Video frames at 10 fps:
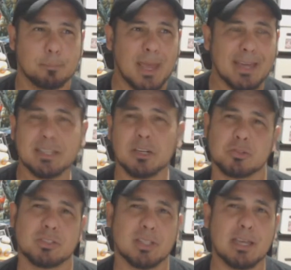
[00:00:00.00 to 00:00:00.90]
back in
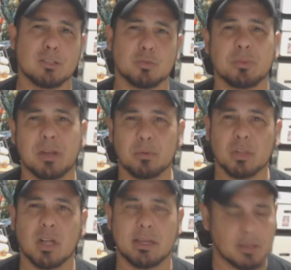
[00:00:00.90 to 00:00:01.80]
those days when they were
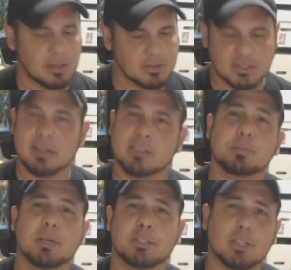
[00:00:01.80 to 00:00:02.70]
like, hey, sign this
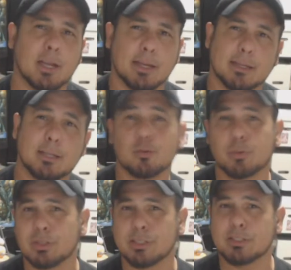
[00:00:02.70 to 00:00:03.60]
paycheck and you
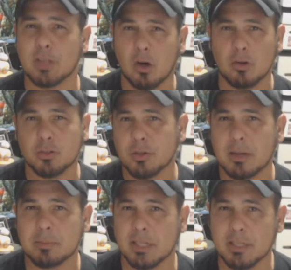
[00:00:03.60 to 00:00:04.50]
release all your
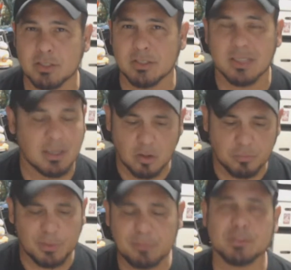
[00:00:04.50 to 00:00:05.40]
obligation. No,
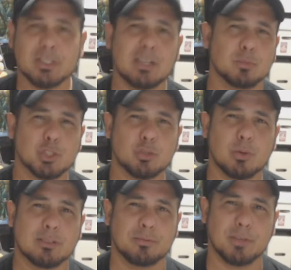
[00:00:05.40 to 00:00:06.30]
Frank Frazetta was
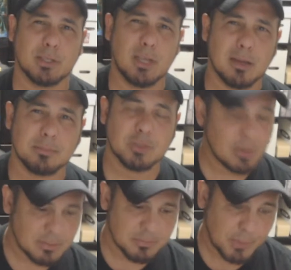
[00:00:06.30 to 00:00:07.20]
straight the fuck up.
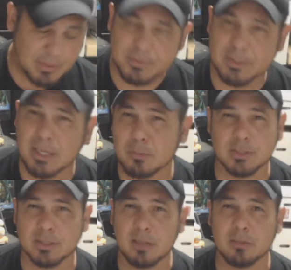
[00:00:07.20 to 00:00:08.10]
Frank Frazetta
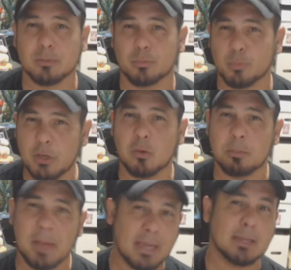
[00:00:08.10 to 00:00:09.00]
was another real
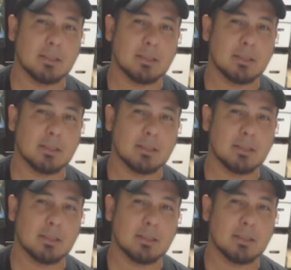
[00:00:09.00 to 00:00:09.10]
man.